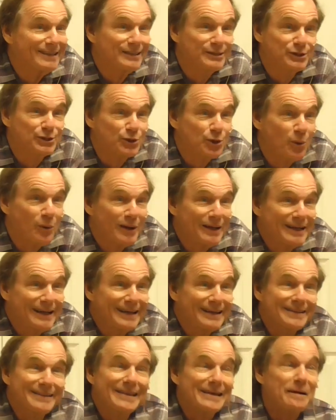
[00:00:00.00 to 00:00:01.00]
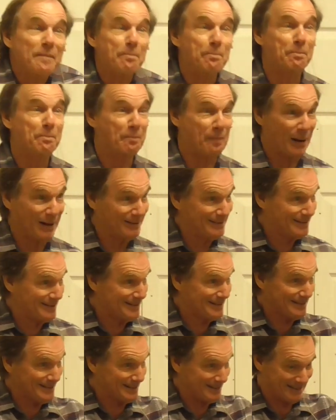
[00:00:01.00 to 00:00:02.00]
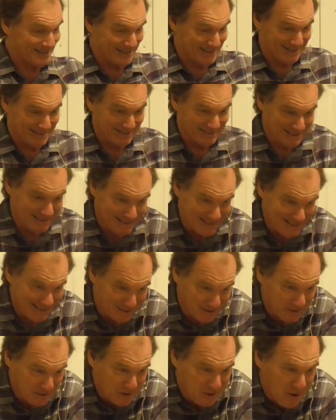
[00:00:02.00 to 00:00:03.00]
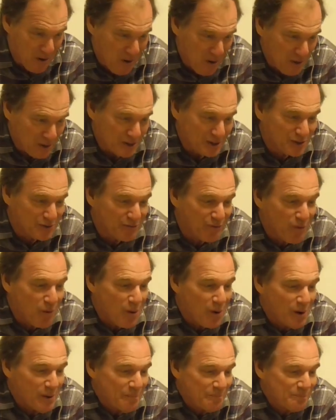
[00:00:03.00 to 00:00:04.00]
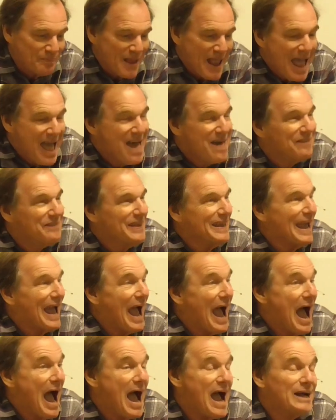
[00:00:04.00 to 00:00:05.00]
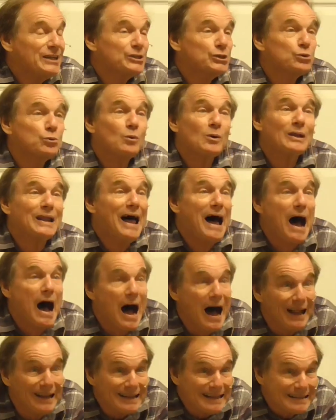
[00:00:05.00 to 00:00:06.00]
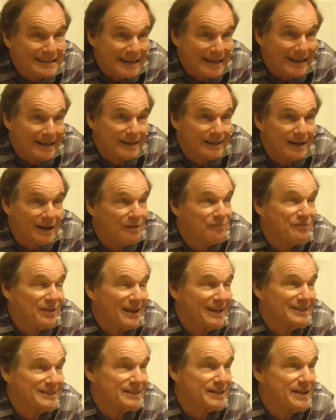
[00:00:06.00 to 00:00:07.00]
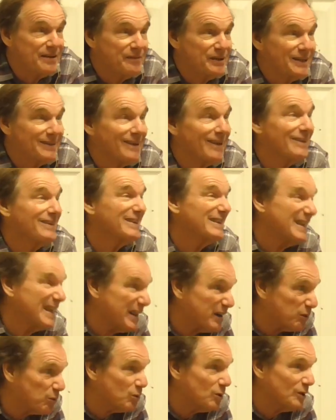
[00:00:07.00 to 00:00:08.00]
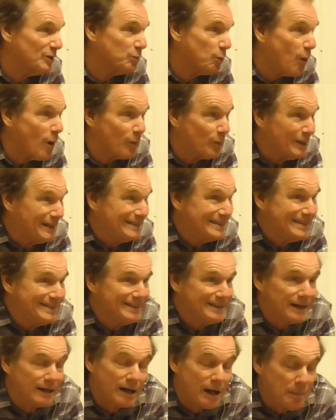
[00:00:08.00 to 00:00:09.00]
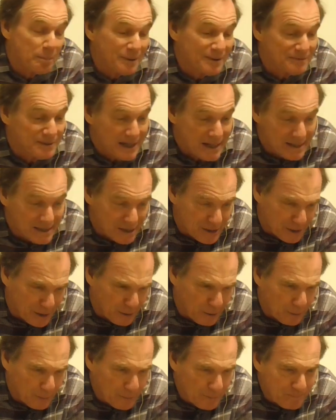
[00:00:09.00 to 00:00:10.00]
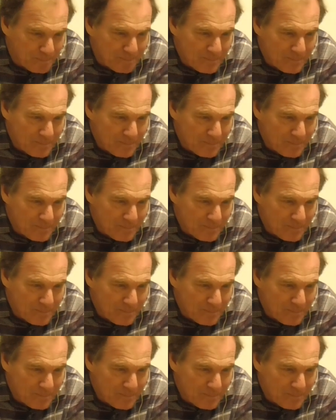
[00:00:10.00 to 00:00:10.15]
enjoying the abundance that the season calls for? The actual holiday of Thanksgiving, the literal, what we did a couple of days ago,